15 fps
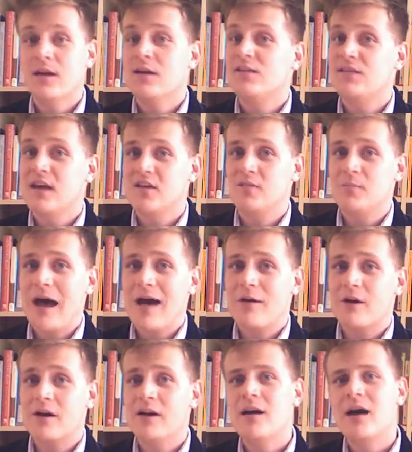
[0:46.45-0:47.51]
Says
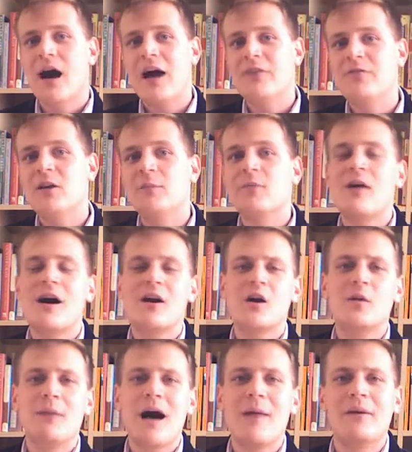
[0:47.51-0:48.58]
Bauer, "I feel Barack
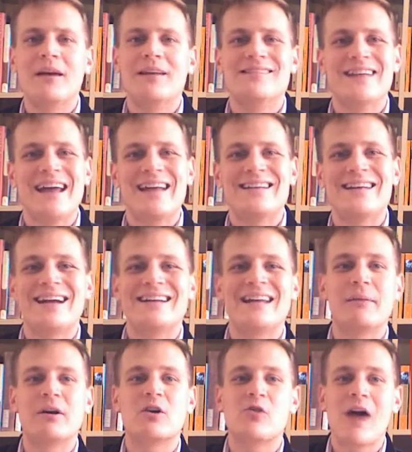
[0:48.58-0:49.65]
Obama is an
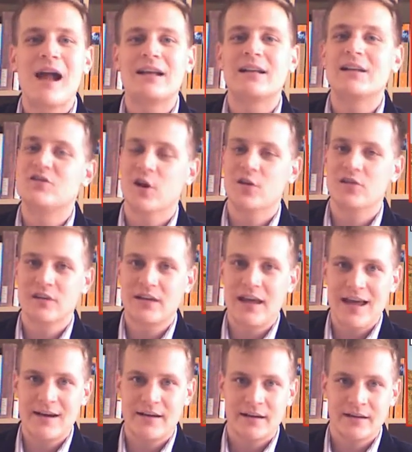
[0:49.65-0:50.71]
anti-democratically chosen
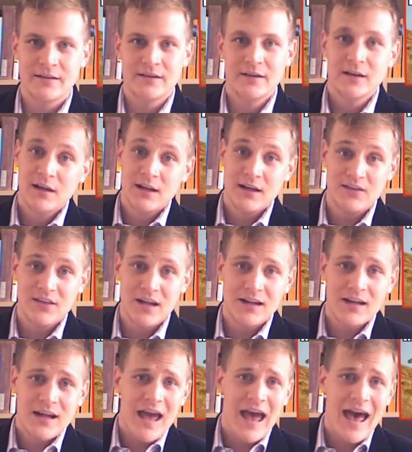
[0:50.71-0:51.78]
candidate." He said,
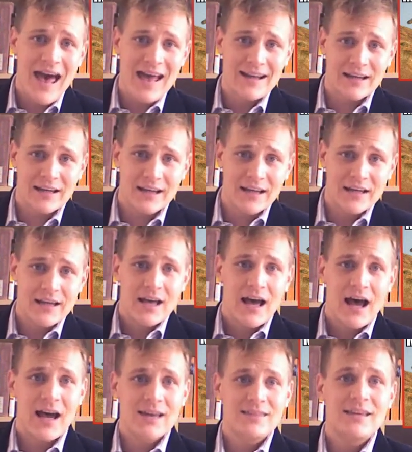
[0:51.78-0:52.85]
adding,
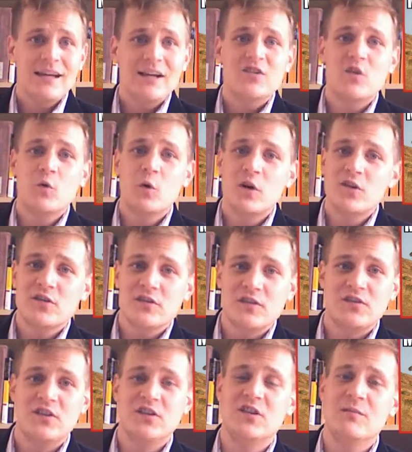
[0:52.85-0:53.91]
"I think it's the worst of the
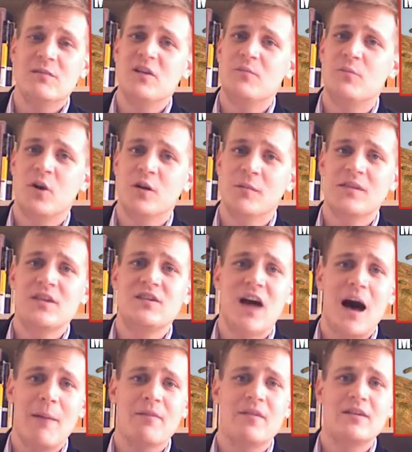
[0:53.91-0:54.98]
system that has put him at the
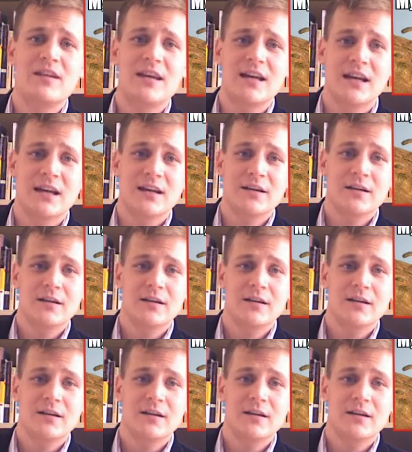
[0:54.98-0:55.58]
top of the ticket."